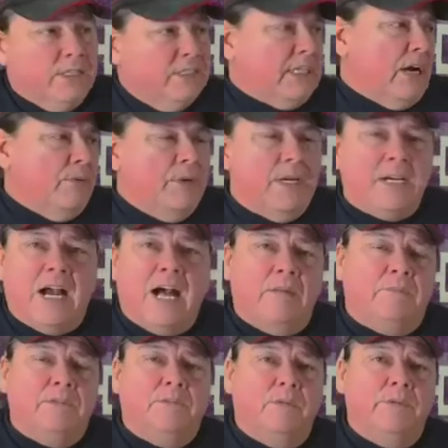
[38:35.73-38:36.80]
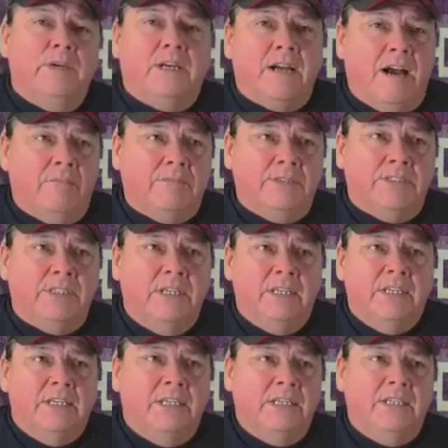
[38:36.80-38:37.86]
This is how we accomplished what we accomplished
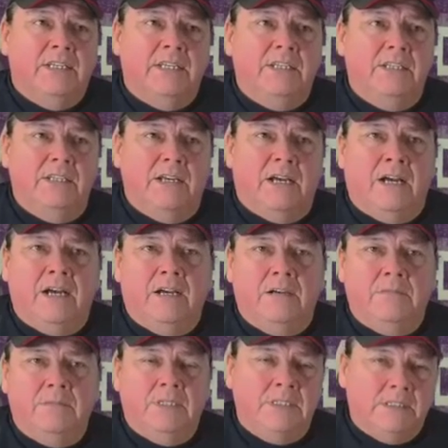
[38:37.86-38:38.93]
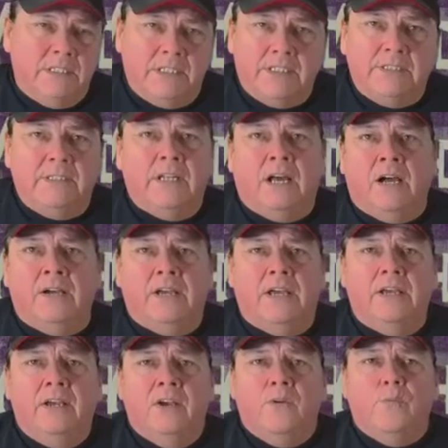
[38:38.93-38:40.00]
in in uh, in Kanehsatake.